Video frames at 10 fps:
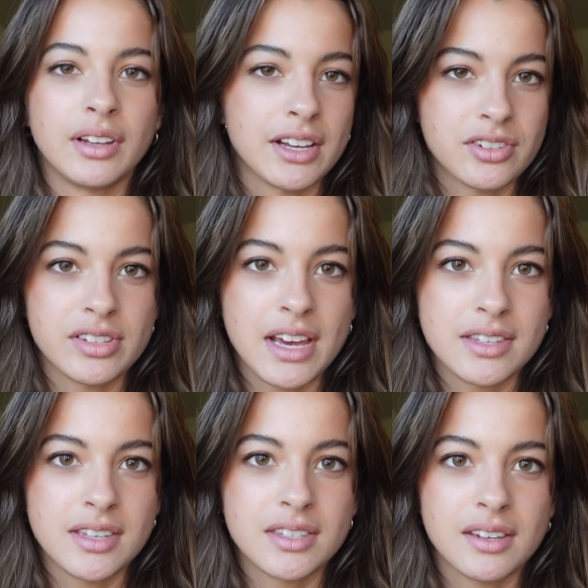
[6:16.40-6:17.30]

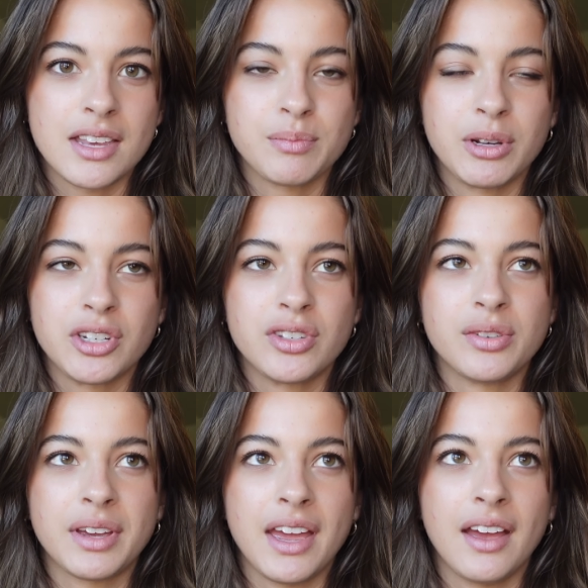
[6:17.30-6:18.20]
exercises as much as
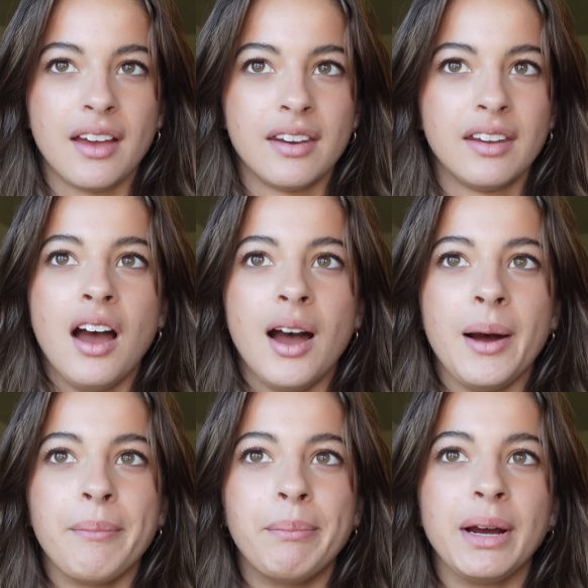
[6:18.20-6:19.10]
you can.
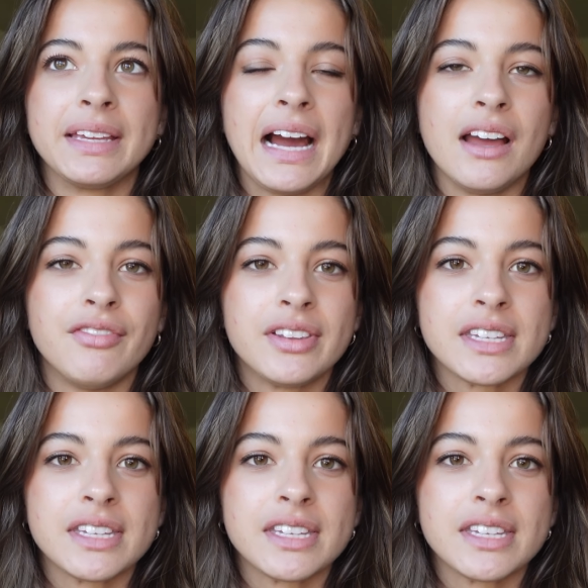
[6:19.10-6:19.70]
But yeah, if it's